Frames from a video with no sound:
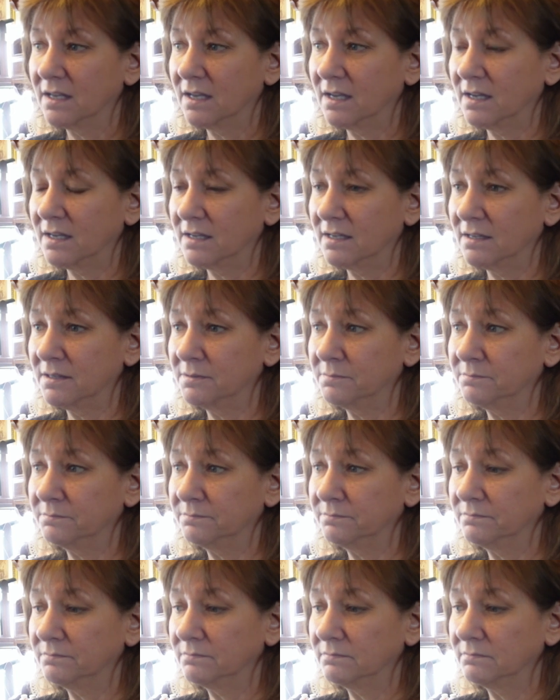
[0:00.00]
and
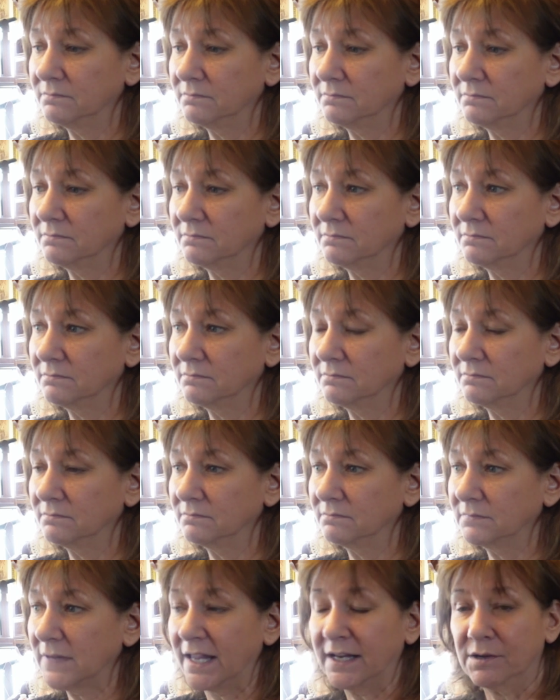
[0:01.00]

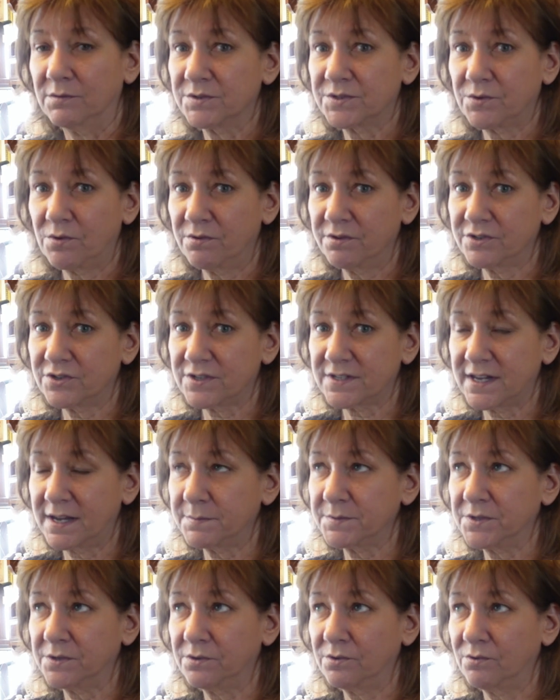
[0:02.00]
it was gorgeous,
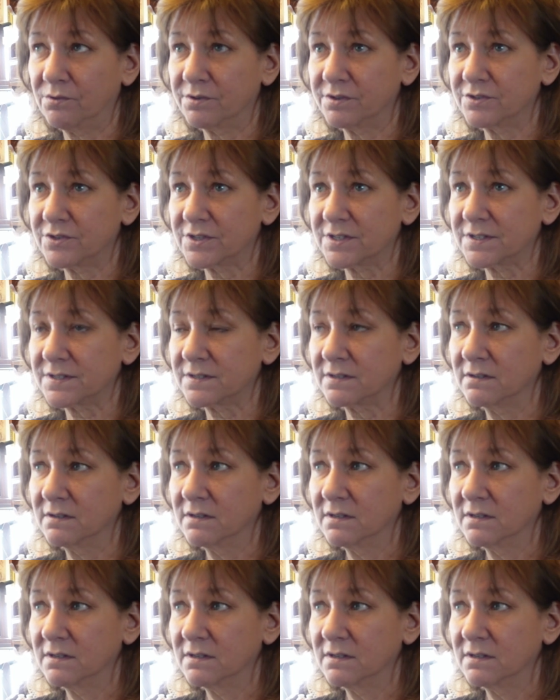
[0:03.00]
absolutely gorgeous.